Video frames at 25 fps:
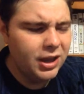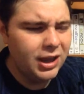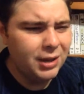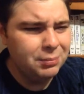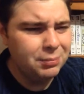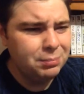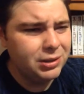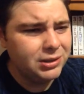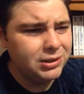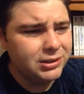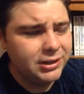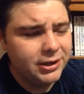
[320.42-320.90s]

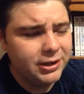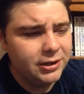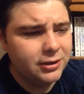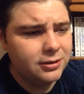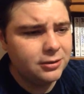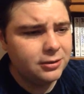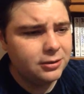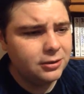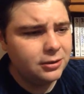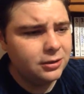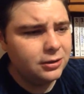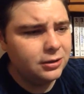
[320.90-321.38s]
uh,
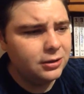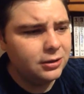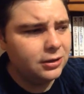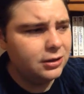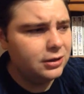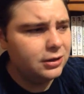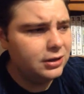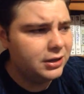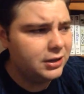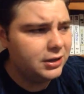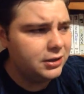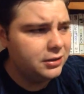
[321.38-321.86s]

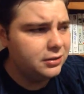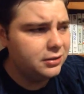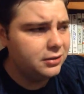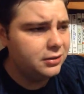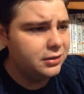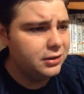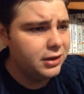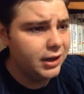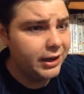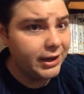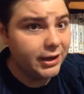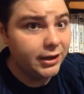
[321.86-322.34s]
political
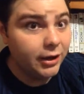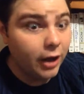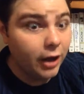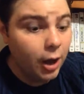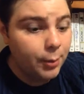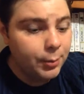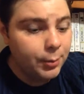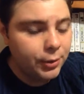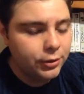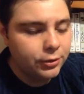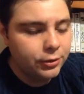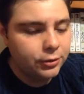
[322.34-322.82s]
and
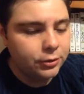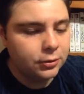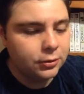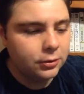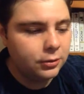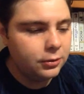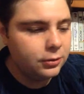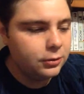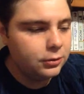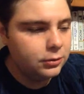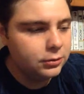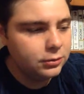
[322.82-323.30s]

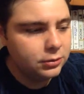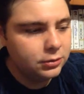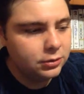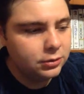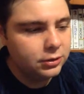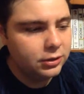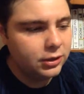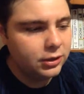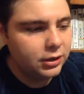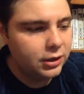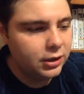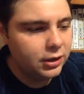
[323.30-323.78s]

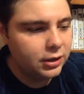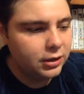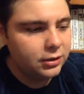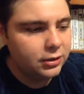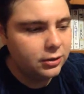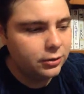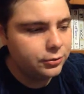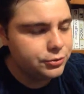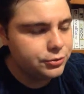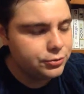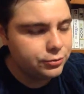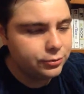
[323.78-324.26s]
economical, uh,
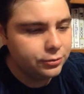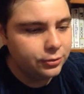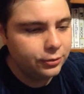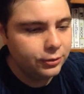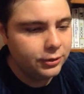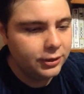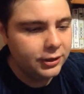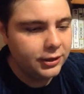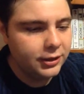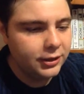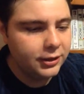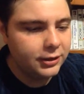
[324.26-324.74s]

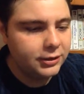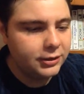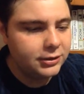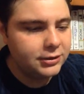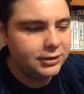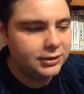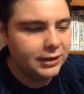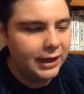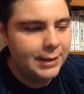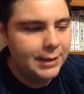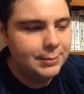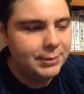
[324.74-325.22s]
cultural uh,
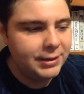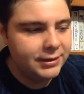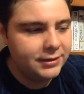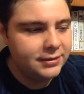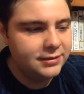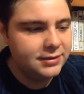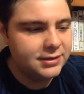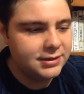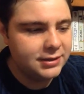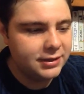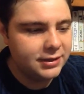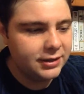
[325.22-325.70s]

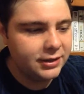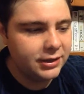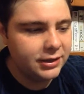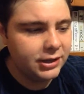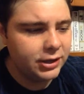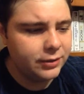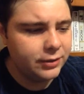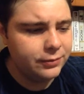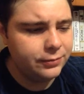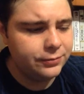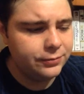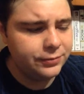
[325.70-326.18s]
climate uh,
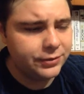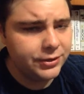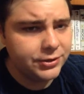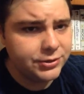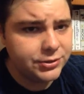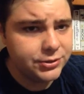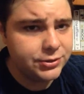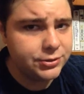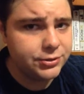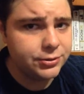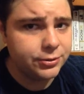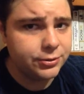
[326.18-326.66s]
of
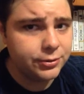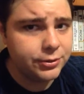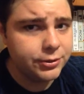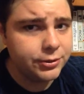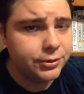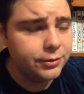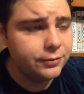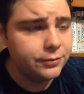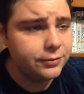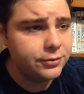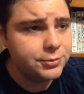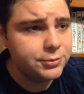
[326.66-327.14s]
this
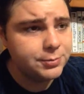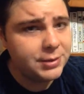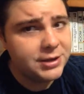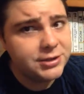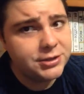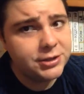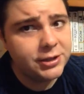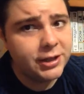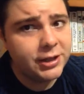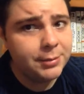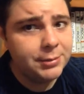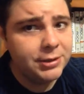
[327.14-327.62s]
certain universe.
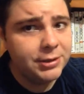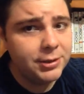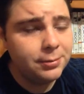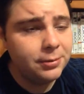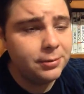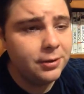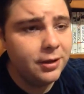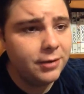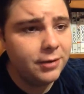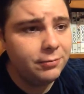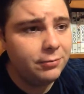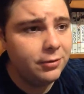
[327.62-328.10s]
Basically, I mean the
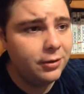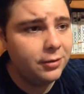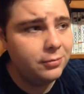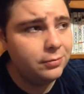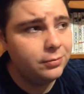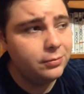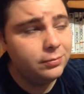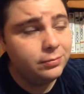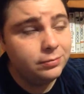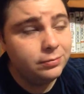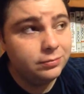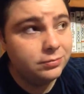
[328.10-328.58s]
plot. Uh,
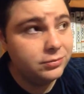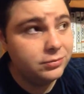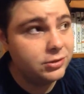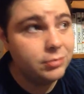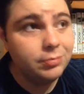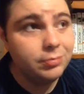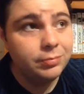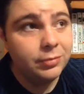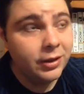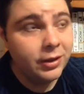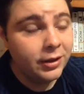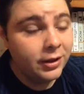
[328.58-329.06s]

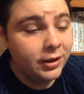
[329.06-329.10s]
to